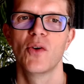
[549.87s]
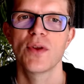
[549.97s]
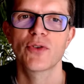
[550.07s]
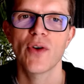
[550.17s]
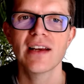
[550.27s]

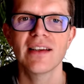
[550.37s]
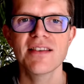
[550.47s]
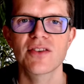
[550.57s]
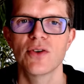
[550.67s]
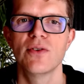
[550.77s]
With Gradle
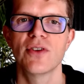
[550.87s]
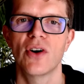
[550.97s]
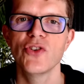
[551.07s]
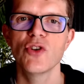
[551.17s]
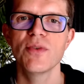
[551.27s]
installed
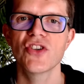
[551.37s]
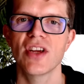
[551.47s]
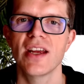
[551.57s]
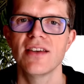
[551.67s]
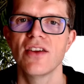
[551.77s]
on your
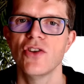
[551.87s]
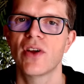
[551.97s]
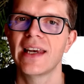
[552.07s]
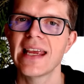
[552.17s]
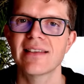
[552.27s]
machine, you
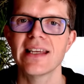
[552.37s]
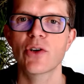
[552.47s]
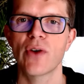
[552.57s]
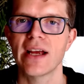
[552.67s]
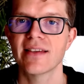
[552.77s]
can easily
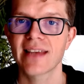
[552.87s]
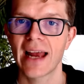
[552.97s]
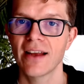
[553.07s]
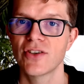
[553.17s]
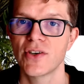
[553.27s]
create
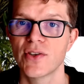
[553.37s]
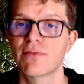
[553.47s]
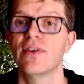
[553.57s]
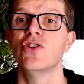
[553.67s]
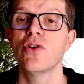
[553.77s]
skeletons
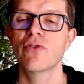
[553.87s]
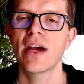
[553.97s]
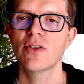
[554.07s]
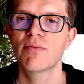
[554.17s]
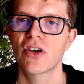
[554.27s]
for new
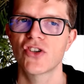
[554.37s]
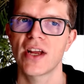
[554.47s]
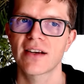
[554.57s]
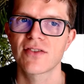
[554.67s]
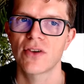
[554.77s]
Gradle
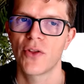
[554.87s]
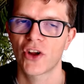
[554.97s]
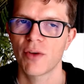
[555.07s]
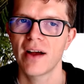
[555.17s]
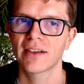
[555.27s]
projects on the
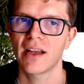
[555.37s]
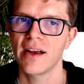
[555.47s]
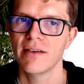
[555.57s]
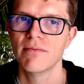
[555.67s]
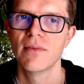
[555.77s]
command
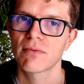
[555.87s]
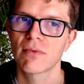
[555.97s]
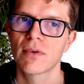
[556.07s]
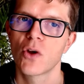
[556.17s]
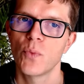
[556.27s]
line.
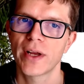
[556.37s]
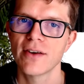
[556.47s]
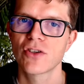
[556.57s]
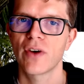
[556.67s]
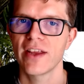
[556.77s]
We're
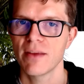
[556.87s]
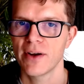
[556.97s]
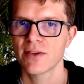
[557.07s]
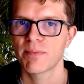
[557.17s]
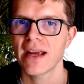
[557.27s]
going to create the
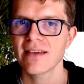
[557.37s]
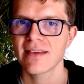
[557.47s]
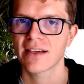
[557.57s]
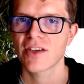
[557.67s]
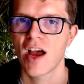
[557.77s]
most
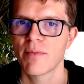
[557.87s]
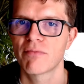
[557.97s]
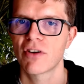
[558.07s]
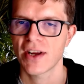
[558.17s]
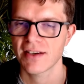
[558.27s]
basic type of
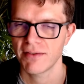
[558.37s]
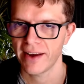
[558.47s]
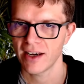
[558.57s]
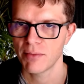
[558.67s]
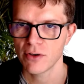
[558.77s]
project
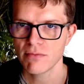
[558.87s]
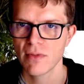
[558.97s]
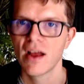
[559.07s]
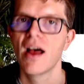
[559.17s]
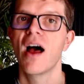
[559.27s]
available,
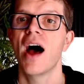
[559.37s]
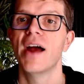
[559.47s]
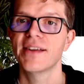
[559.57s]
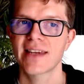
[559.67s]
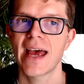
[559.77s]

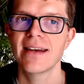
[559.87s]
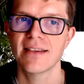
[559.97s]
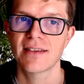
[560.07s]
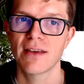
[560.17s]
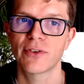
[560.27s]
understand
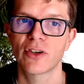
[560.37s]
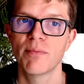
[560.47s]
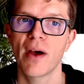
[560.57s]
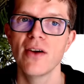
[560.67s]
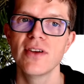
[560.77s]
its different
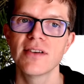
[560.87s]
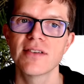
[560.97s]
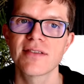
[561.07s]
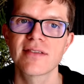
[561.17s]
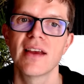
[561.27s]

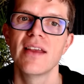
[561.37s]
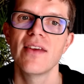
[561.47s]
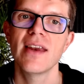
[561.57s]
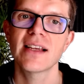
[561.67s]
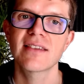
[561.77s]
components,
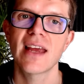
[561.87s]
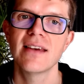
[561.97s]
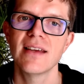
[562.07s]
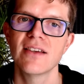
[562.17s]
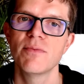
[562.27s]
then
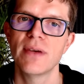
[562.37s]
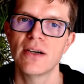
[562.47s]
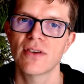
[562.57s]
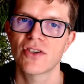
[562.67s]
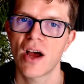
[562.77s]
extend it to
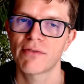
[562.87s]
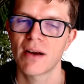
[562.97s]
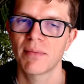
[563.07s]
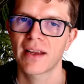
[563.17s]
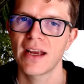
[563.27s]
build a Java
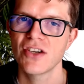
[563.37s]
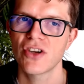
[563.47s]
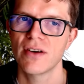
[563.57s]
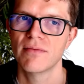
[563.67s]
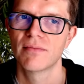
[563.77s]

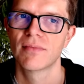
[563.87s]
application.